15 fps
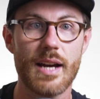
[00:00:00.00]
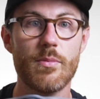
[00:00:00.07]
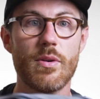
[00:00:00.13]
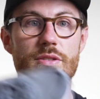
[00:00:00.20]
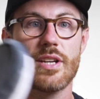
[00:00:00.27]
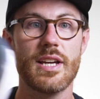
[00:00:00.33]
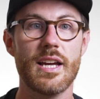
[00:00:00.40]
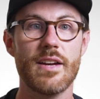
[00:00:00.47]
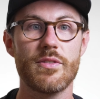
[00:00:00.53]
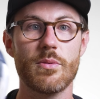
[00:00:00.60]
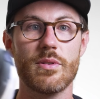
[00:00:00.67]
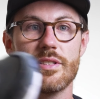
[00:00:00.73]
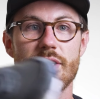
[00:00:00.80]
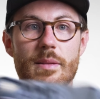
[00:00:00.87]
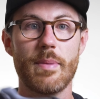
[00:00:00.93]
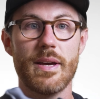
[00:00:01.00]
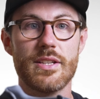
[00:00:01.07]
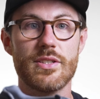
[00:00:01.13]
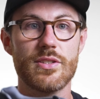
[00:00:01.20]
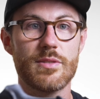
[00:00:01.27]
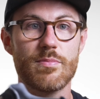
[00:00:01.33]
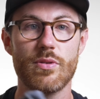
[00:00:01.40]
And whilst you're here, if you want to see the
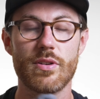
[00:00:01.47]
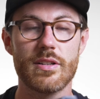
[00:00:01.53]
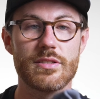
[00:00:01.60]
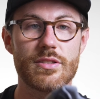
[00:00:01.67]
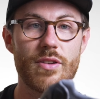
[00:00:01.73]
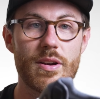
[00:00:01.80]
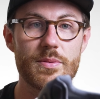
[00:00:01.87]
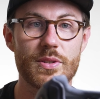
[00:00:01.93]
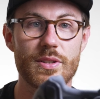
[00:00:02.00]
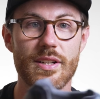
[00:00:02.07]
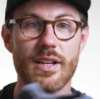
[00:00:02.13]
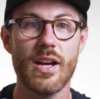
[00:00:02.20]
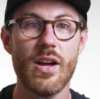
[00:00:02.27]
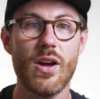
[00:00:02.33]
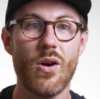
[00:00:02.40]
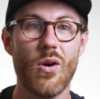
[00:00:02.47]
pictures, product description,